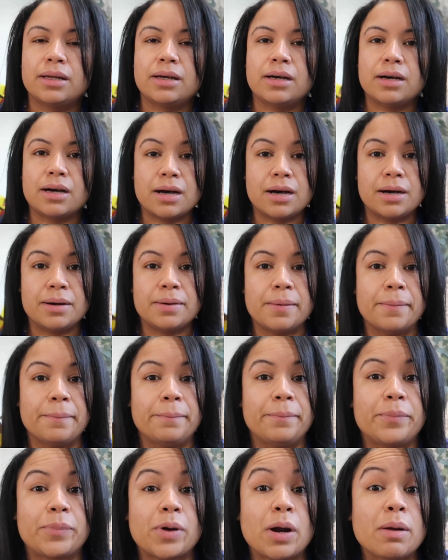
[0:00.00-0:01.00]

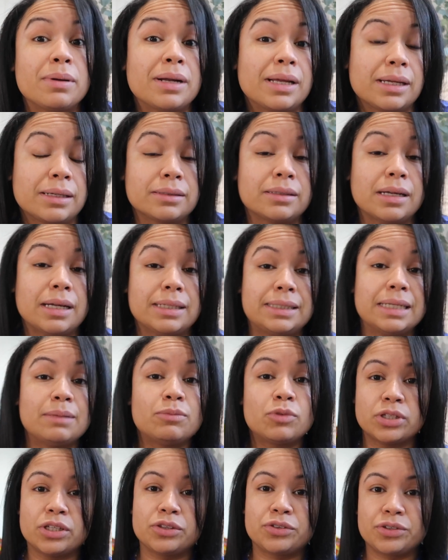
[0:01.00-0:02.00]
um probably like i'd say
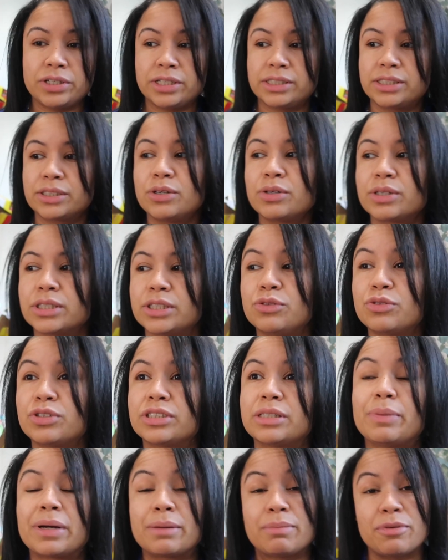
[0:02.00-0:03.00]
more than three years ago because
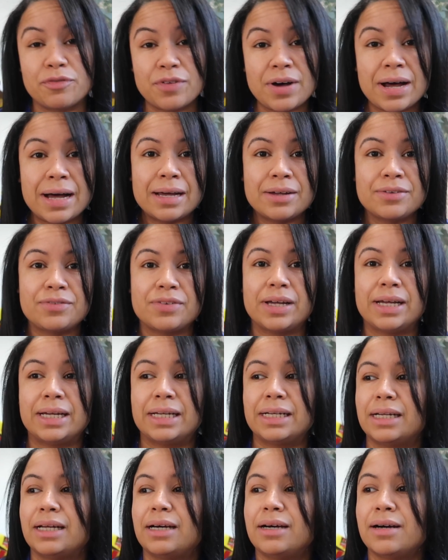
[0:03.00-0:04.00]
luna's about to be five
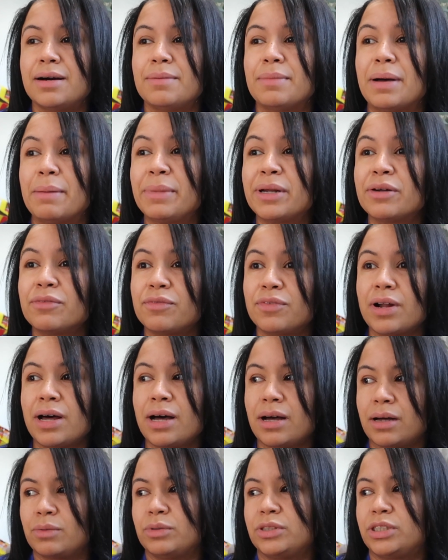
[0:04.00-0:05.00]
and um i made a
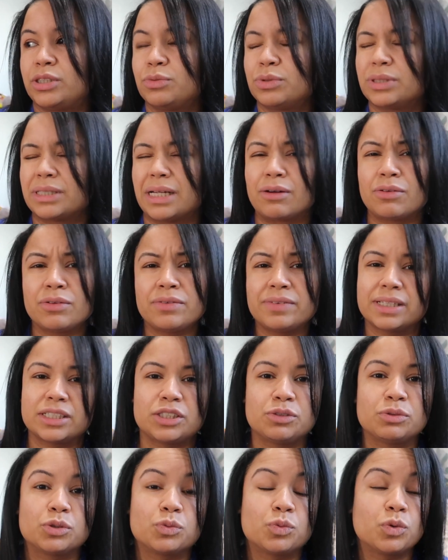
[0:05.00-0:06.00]
vlog when she was i don't even think
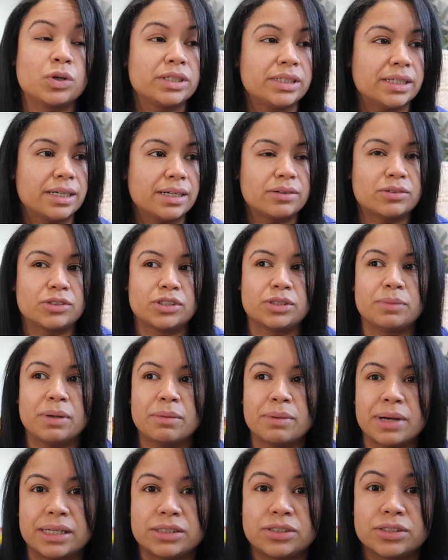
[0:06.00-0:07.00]
she was one yet or she
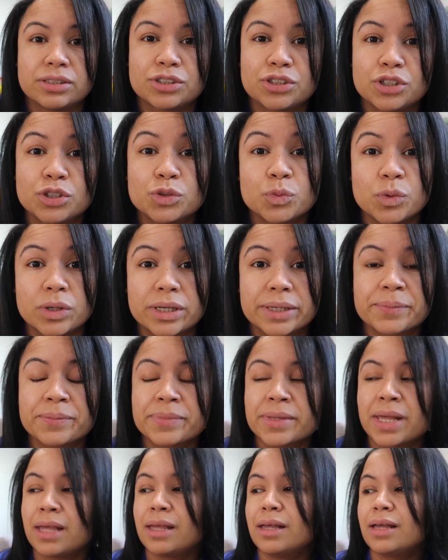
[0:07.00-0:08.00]
maybe had just turned one
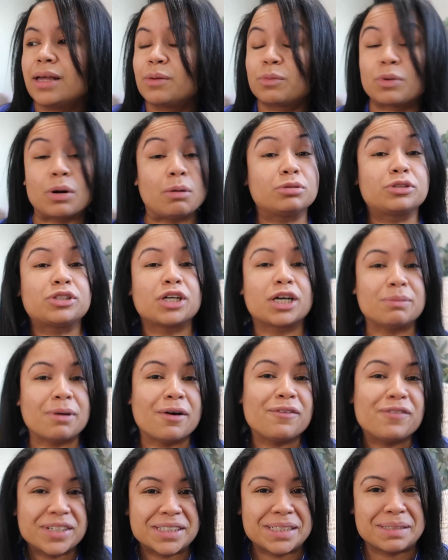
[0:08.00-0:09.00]
where i was talking
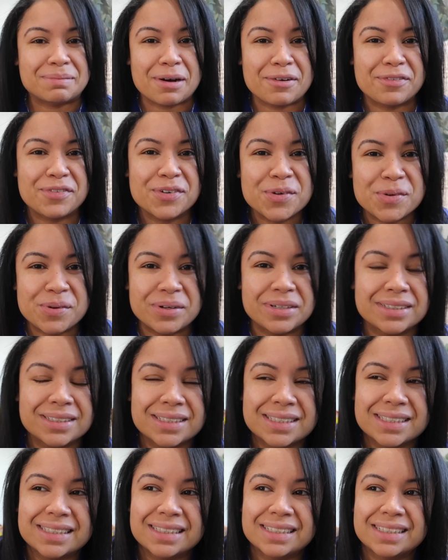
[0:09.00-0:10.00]
about fixing my
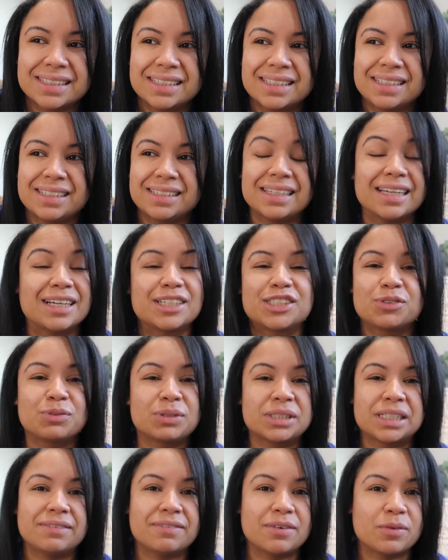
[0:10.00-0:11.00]
floors yeah she
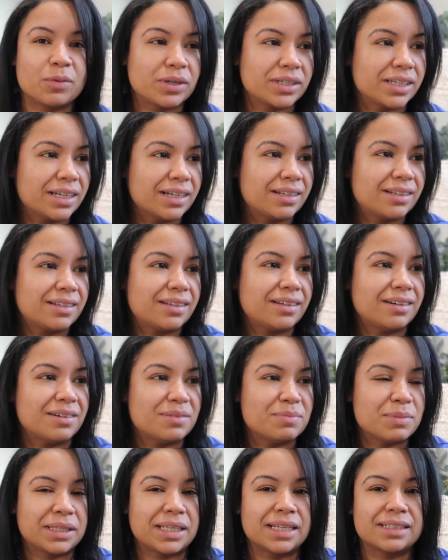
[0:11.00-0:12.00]
wasn't even one yet
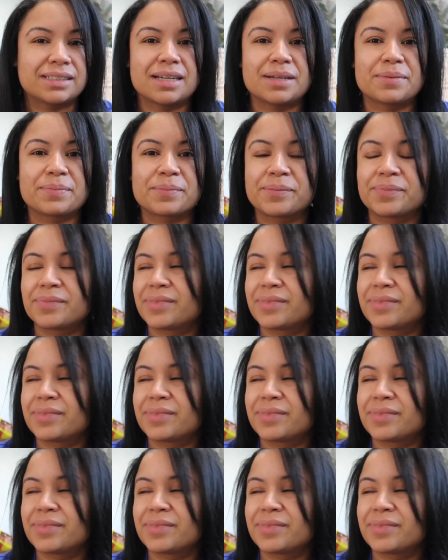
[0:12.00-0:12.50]
um, at that time